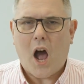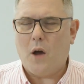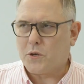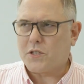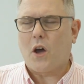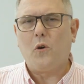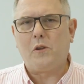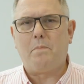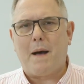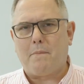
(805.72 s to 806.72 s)
I was
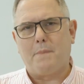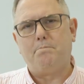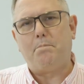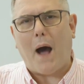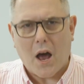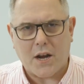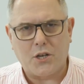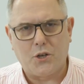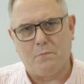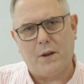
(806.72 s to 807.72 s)
told about my
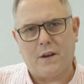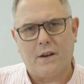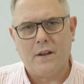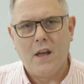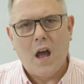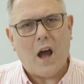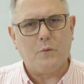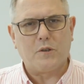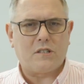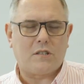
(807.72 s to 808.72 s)
punishment.
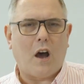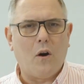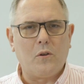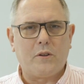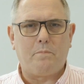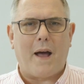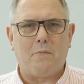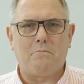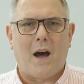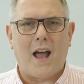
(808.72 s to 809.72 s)
I was told
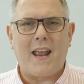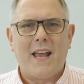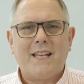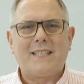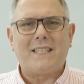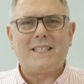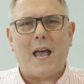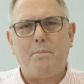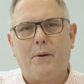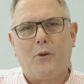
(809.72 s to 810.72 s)
about my
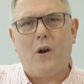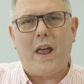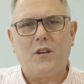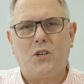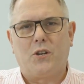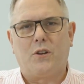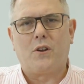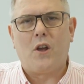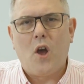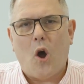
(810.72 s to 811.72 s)

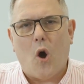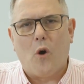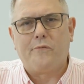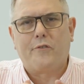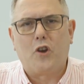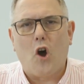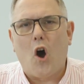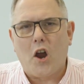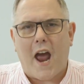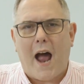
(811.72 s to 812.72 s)
separation of
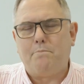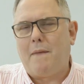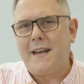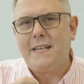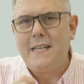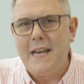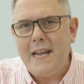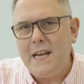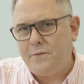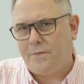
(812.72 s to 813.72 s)
God and my
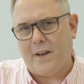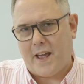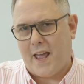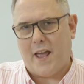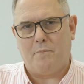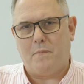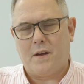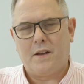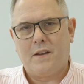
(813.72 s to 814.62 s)
need for him.